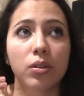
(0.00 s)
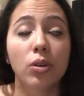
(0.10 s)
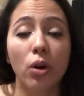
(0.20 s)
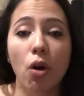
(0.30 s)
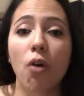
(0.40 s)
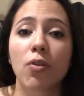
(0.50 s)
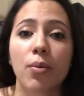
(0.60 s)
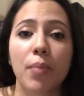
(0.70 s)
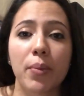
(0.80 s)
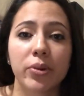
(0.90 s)
look
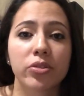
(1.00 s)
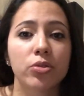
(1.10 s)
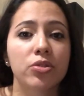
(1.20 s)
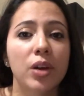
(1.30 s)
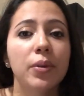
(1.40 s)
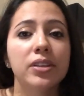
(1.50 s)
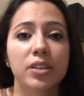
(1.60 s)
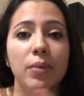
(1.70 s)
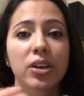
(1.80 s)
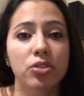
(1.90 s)
over my personal statement
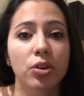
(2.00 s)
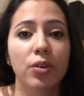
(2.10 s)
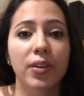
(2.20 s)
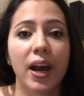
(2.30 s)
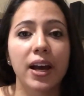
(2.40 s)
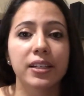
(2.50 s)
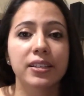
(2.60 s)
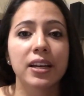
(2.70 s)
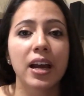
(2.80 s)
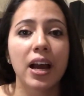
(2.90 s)
to make sure
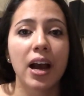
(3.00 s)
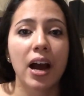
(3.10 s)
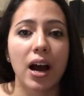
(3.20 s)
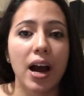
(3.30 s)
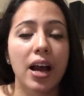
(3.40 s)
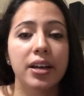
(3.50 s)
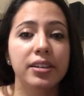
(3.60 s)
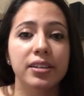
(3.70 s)
that I